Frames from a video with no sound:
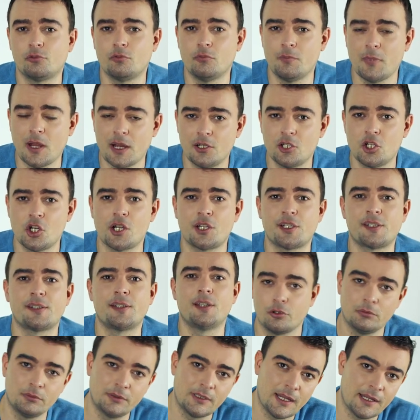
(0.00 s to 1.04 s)
to Magix
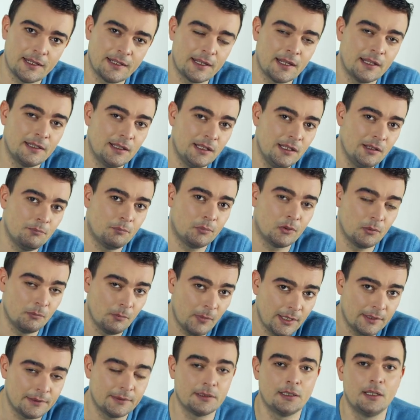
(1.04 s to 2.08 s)
so they can
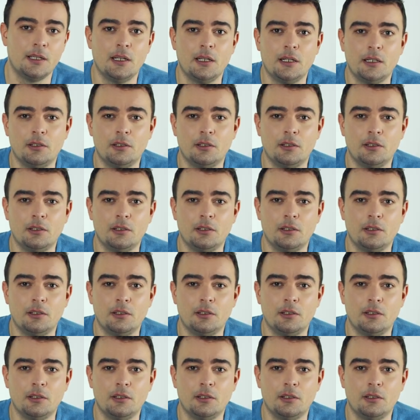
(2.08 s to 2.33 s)
implement